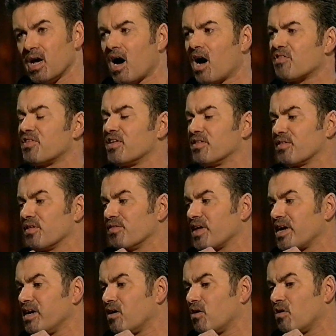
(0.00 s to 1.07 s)
I think that
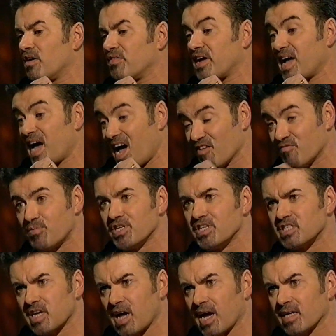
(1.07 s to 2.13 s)
they have been
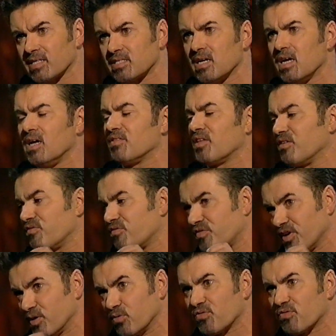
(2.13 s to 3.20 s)
attacked, they
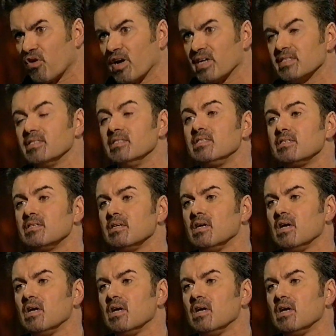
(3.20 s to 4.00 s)
feel frightened,